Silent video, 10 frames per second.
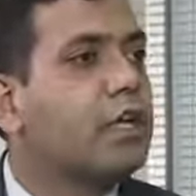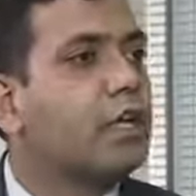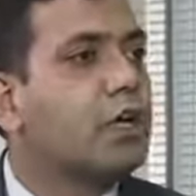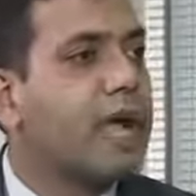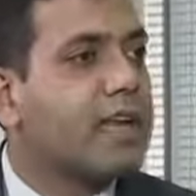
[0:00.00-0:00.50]

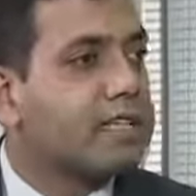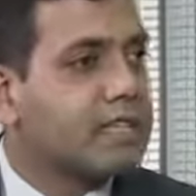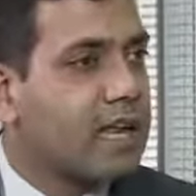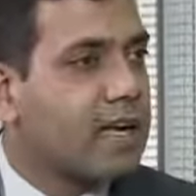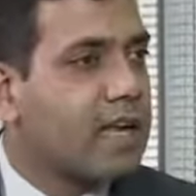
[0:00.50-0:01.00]
you get
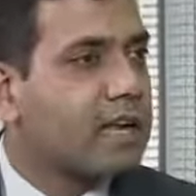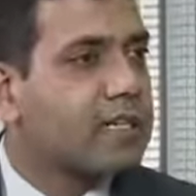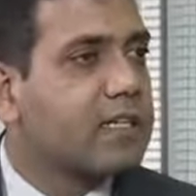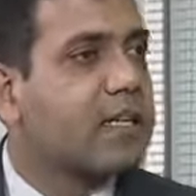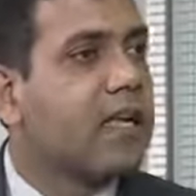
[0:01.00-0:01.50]
instant alert.
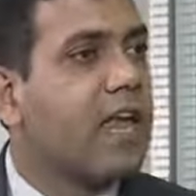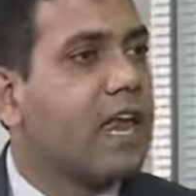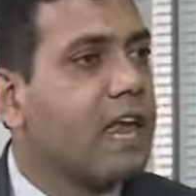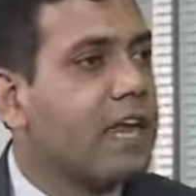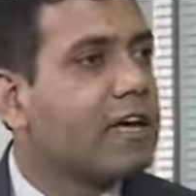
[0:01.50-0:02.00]

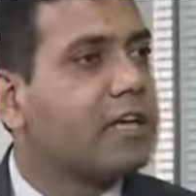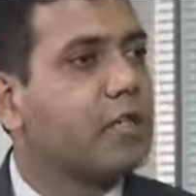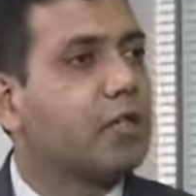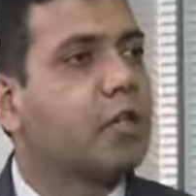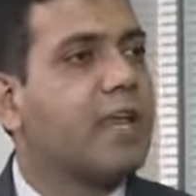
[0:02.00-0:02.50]
Later
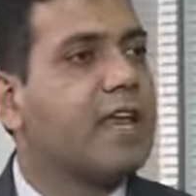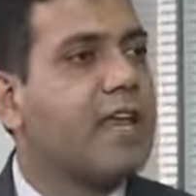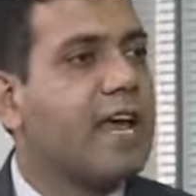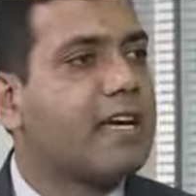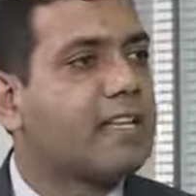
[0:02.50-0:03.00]
you could
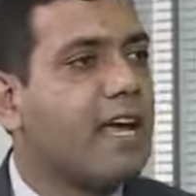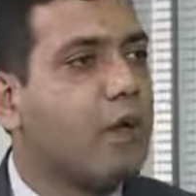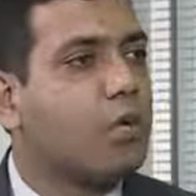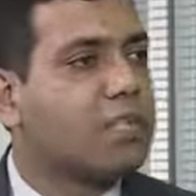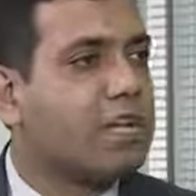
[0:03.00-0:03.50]
analyze how
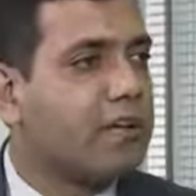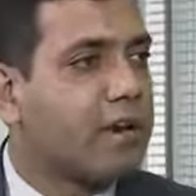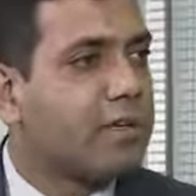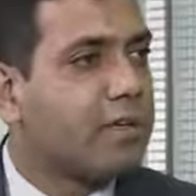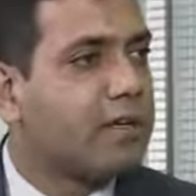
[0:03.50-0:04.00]
was the trip,